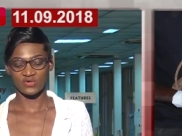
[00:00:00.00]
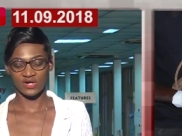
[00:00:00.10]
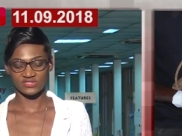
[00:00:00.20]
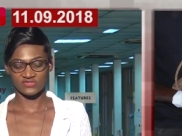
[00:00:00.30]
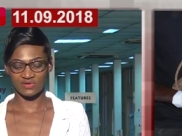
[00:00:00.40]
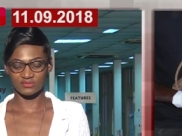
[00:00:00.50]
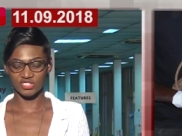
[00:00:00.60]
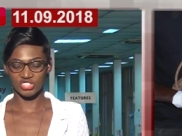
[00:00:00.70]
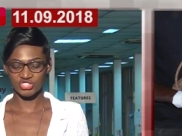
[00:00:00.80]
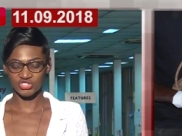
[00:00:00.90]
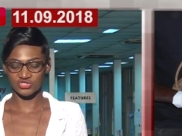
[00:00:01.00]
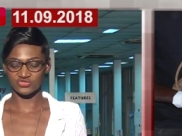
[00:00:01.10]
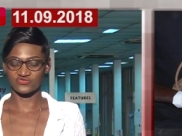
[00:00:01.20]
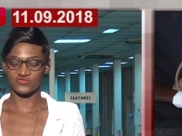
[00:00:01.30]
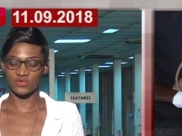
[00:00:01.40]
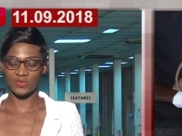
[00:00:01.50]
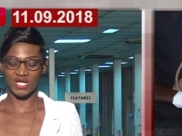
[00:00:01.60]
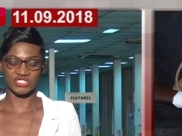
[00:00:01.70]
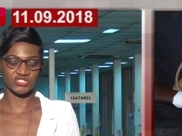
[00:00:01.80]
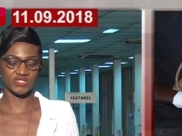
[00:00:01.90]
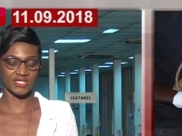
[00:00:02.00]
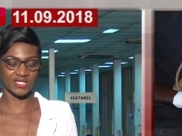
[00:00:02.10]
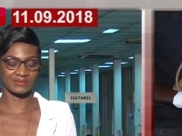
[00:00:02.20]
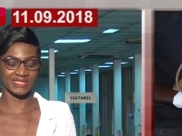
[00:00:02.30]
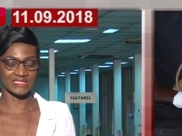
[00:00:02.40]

rounds of ammunition from a sugarcane